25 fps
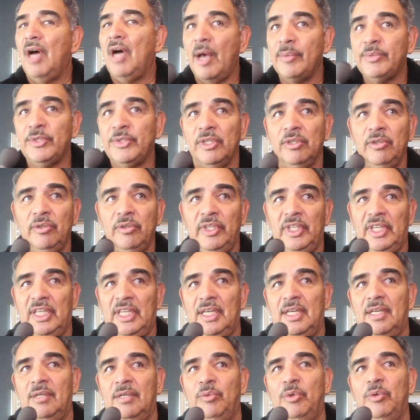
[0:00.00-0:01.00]
Absolutely.
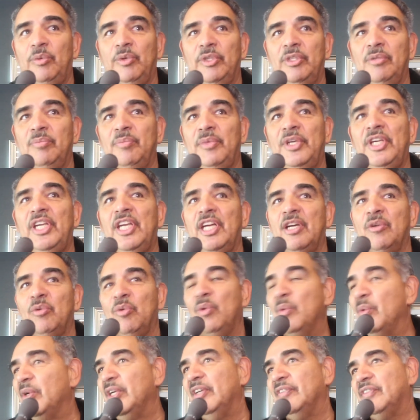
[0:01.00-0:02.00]
We wouldn't be here.
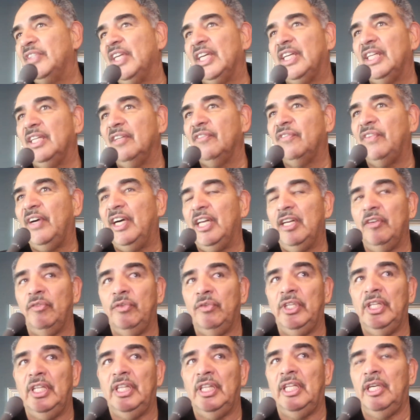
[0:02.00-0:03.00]
We wouldn't have taken the fight if
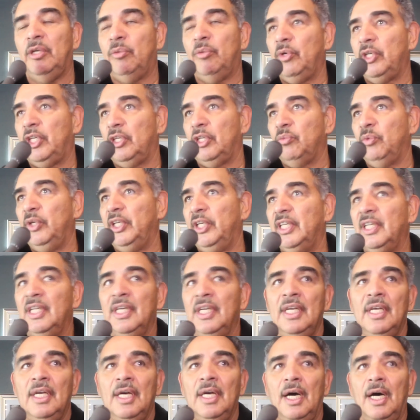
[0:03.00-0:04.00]
we didn't think we could win.
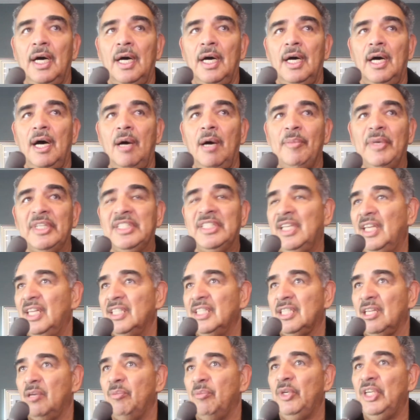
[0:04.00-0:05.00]
I'm not saying
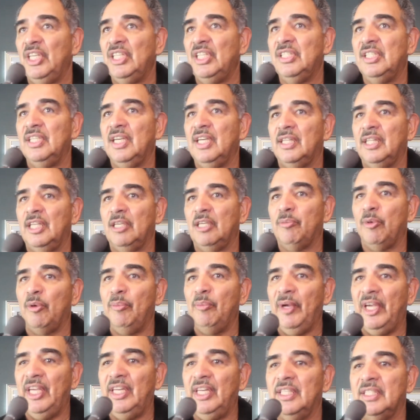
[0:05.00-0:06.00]
it's going to be easy. I think
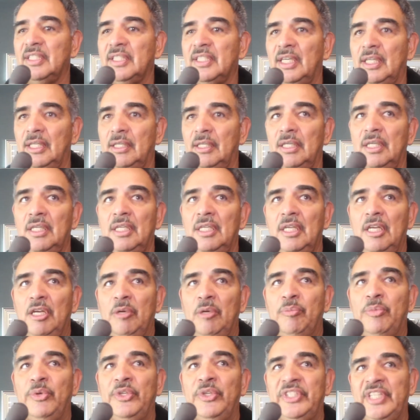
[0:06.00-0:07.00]
Bermane is going to
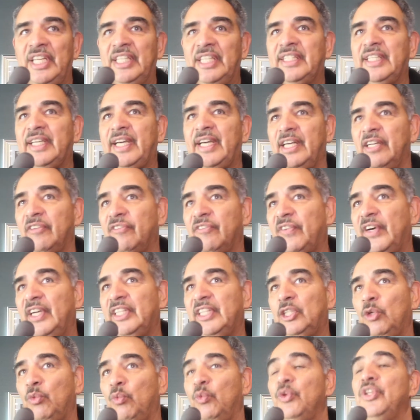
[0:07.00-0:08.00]
present the kind of
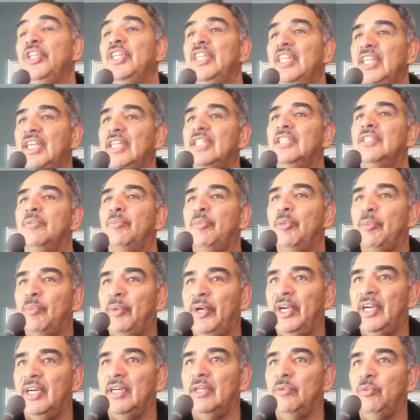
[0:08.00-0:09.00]
fight that we need to
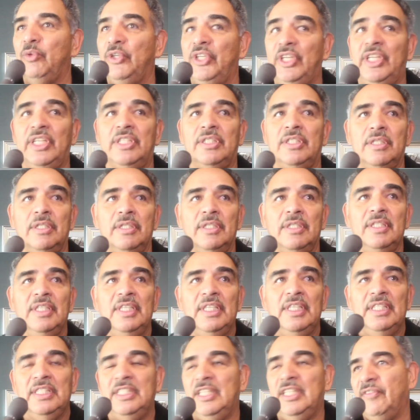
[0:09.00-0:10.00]
prepare. We need to
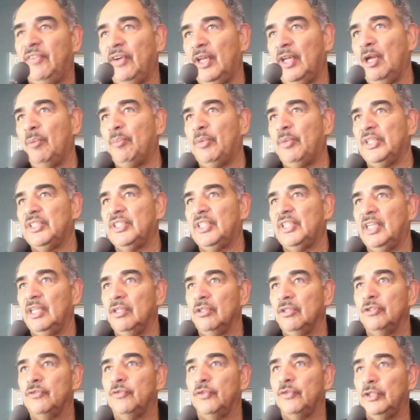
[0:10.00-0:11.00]
develop our
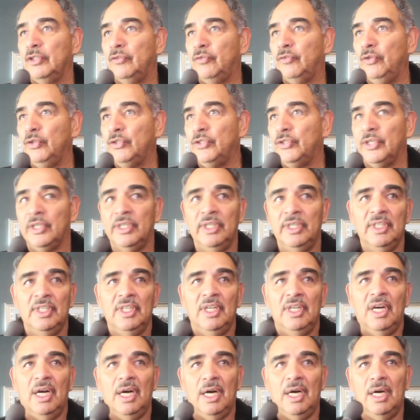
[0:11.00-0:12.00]
skills for the future.
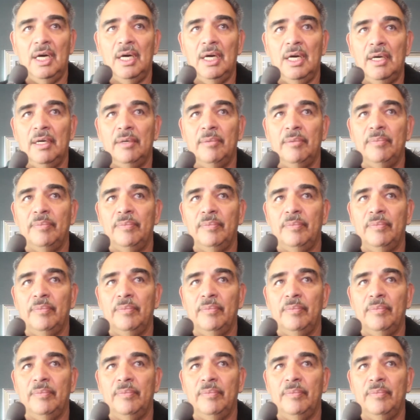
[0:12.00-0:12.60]
I